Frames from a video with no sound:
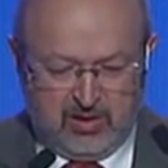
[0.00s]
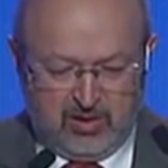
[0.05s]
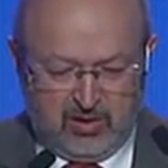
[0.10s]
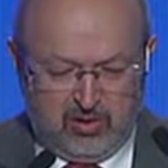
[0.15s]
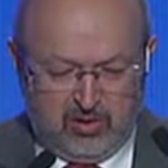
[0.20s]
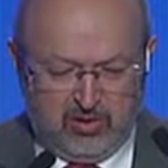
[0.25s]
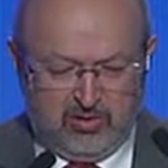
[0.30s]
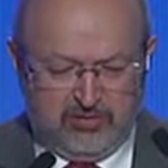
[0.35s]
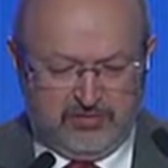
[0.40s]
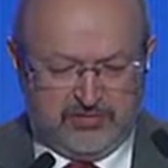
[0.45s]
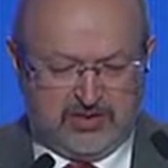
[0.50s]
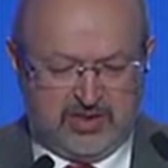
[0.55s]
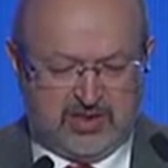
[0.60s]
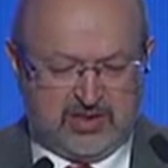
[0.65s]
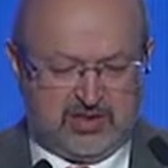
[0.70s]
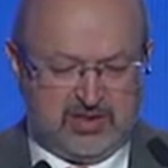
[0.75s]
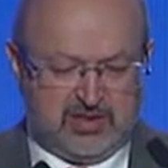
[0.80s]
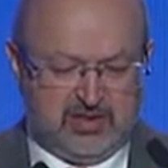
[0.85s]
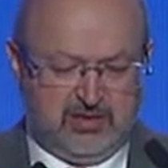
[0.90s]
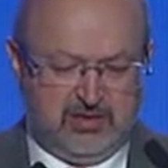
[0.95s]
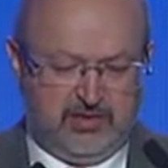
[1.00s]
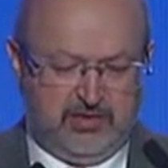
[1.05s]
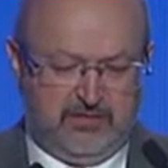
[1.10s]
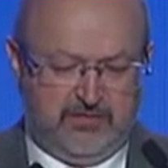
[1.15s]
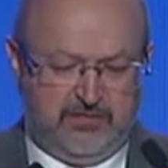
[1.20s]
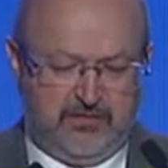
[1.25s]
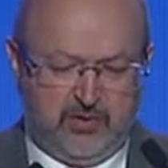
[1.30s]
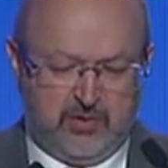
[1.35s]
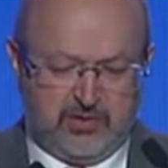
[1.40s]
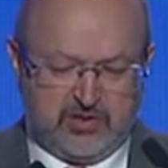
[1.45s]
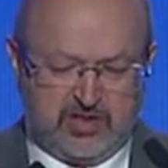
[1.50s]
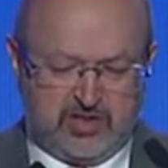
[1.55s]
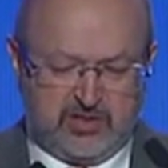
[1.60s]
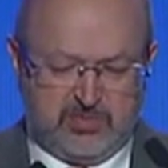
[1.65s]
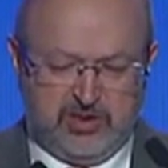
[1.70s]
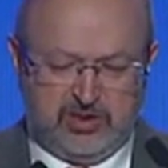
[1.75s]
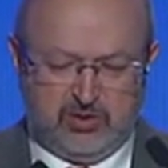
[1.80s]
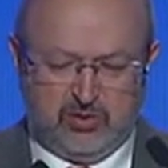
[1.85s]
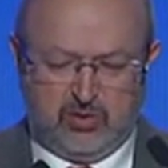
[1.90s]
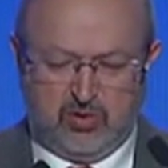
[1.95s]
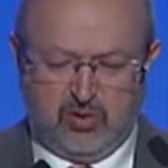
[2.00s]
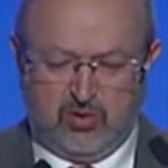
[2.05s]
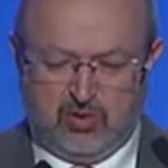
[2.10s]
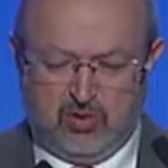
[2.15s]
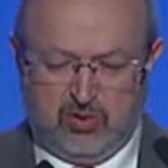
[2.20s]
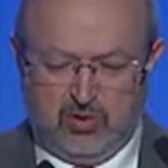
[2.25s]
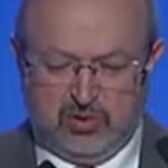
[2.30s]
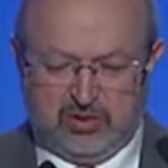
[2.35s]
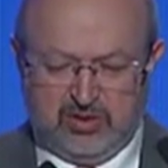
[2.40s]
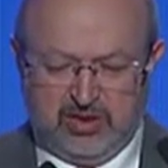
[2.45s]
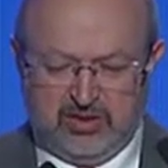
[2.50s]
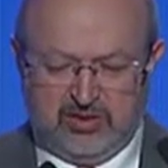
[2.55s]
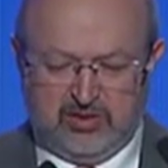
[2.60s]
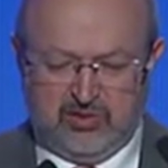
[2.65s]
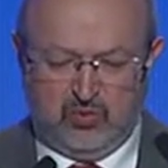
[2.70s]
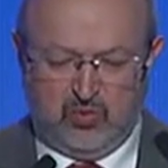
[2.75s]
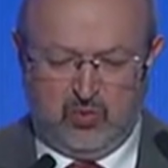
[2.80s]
All of this forces me to conclude that